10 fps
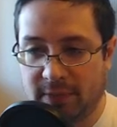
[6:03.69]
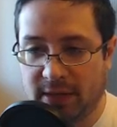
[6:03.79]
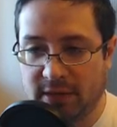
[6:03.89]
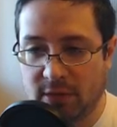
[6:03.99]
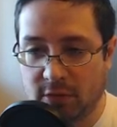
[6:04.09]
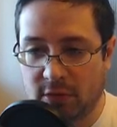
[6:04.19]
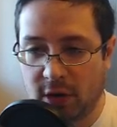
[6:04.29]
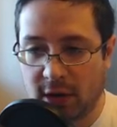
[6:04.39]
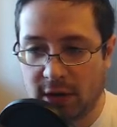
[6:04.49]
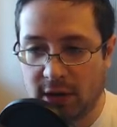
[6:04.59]
Plus, it's also
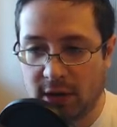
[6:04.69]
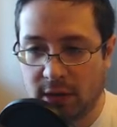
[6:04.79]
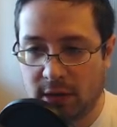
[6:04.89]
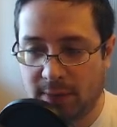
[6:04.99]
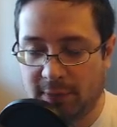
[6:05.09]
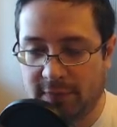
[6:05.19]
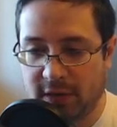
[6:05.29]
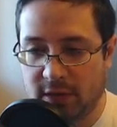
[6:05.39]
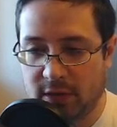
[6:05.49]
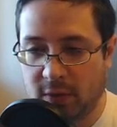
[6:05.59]
targeting a couple of
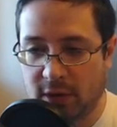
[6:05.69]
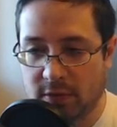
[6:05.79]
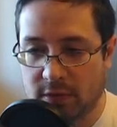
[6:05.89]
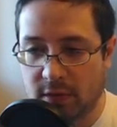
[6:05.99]
key squares.